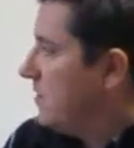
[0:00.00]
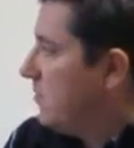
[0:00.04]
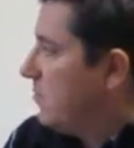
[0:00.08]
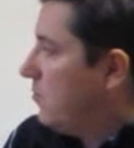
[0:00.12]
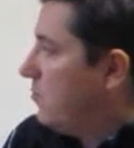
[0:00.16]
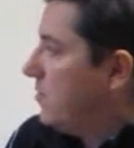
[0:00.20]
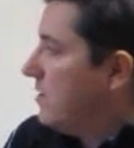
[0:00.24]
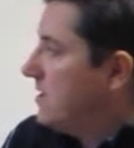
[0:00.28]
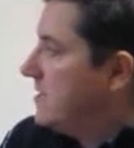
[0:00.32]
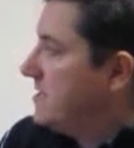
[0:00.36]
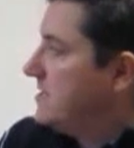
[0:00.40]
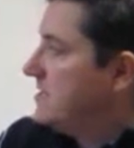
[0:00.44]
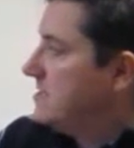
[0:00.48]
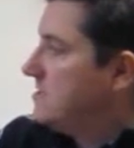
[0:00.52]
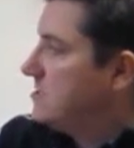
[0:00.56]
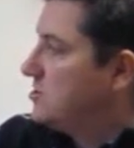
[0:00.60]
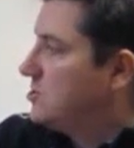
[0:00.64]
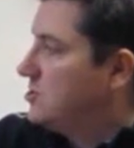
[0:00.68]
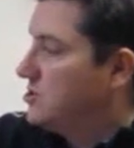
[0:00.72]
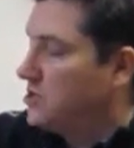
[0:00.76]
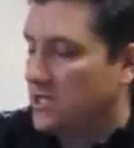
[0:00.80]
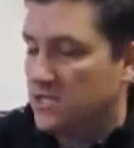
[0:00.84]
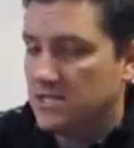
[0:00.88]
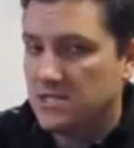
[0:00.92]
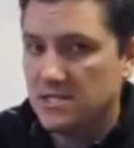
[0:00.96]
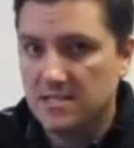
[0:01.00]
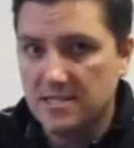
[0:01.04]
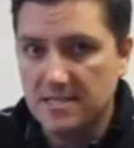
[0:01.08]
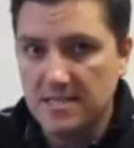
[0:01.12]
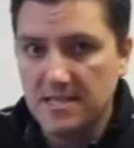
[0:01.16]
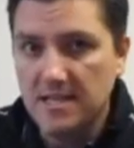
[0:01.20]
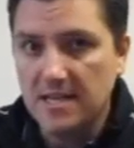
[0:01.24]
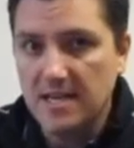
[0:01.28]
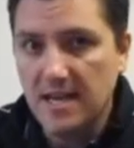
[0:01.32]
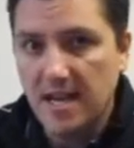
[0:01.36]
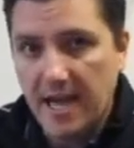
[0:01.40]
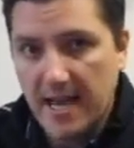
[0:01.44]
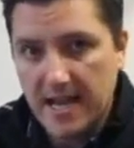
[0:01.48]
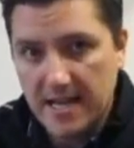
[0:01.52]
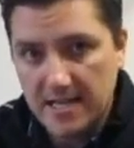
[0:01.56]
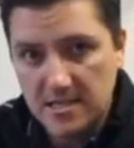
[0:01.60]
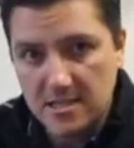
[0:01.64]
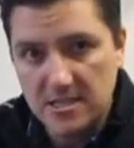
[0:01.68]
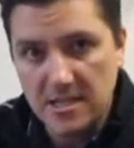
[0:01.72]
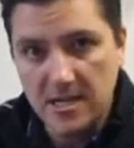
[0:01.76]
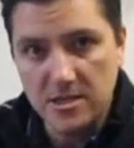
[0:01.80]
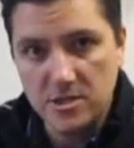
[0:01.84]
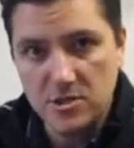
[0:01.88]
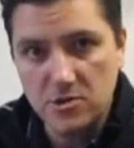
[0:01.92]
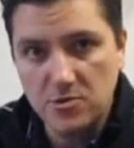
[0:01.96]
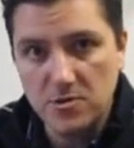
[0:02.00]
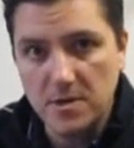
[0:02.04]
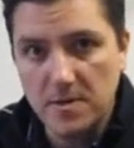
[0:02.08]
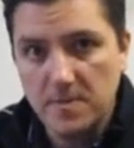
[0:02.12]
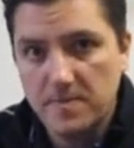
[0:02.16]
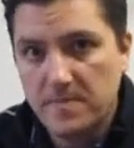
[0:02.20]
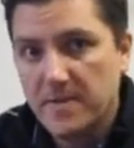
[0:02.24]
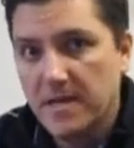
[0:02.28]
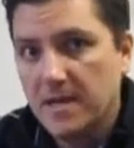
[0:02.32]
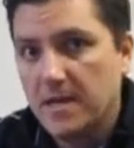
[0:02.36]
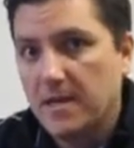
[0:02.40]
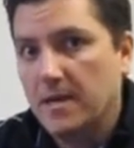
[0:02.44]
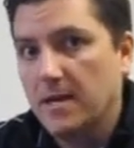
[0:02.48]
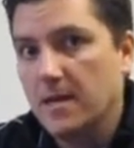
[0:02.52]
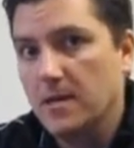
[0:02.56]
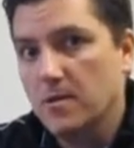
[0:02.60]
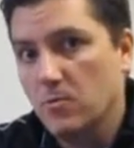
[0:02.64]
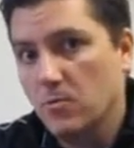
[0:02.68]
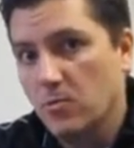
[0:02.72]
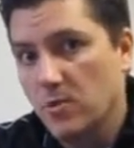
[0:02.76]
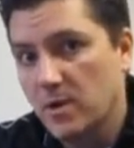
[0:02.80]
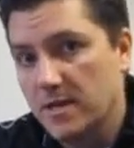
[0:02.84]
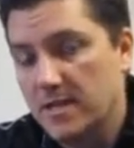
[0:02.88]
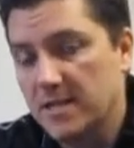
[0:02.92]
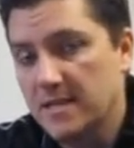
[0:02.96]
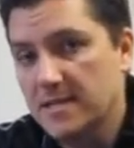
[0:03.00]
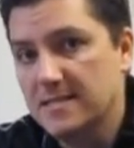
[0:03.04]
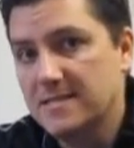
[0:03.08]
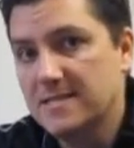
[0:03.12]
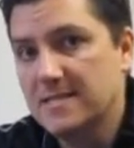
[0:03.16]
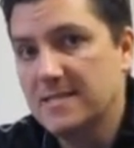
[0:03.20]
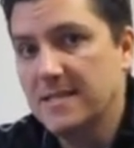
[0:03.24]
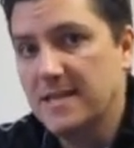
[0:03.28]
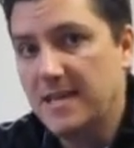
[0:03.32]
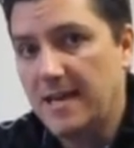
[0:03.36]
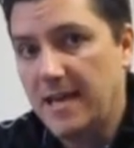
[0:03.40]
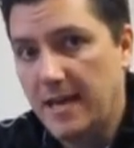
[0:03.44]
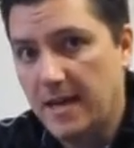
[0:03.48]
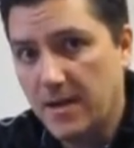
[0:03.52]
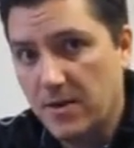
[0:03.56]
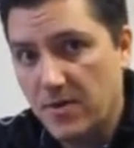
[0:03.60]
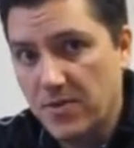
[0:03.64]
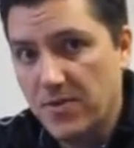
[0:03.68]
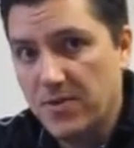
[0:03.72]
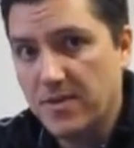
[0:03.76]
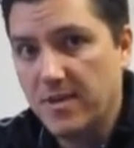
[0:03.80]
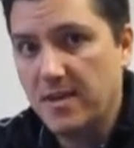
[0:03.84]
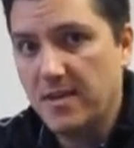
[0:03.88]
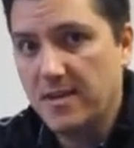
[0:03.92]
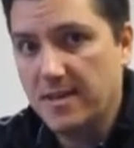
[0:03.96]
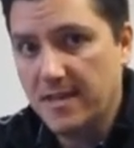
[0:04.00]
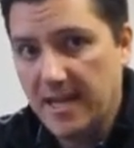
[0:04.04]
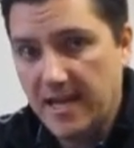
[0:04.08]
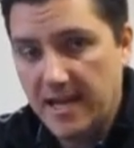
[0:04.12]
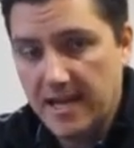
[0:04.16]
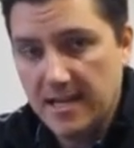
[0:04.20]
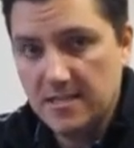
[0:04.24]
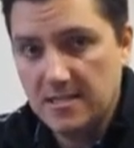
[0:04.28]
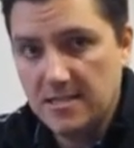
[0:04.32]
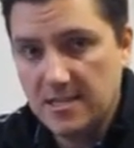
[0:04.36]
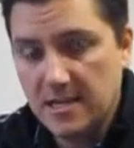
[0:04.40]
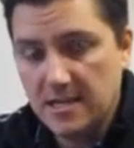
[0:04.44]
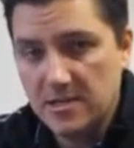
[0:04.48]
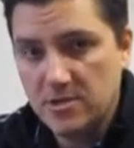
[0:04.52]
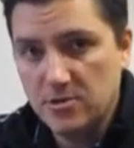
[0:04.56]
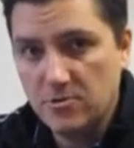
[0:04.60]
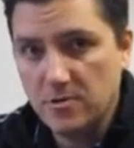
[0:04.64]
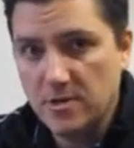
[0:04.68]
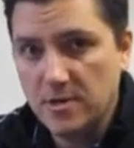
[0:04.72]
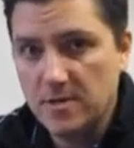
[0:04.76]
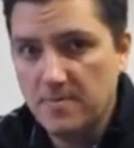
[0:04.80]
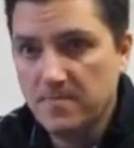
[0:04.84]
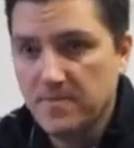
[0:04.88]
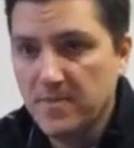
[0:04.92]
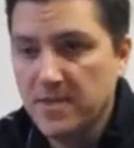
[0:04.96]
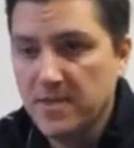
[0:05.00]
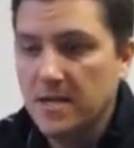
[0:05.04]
One is just the ancestry, and one is the health and ancestry.